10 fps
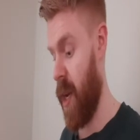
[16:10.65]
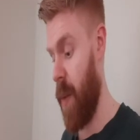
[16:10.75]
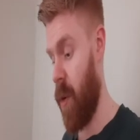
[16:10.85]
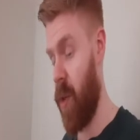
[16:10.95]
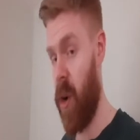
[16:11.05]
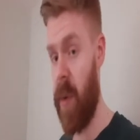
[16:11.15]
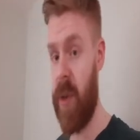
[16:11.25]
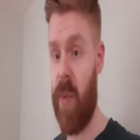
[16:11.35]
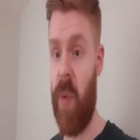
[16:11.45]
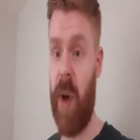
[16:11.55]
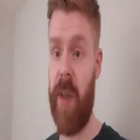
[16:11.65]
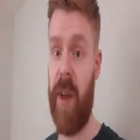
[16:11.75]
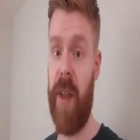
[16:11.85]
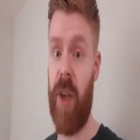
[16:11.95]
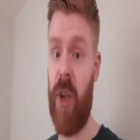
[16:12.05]
Let me know in the comments what you
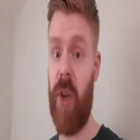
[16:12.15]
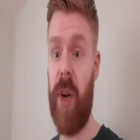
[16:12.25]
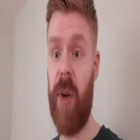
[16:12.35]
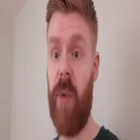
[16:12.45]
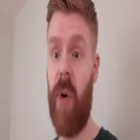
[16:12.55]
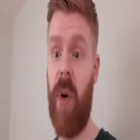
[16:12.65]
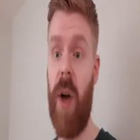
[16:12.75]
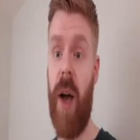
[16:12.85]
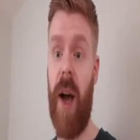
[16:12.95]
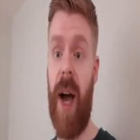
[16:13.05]
think of that. Should I do more?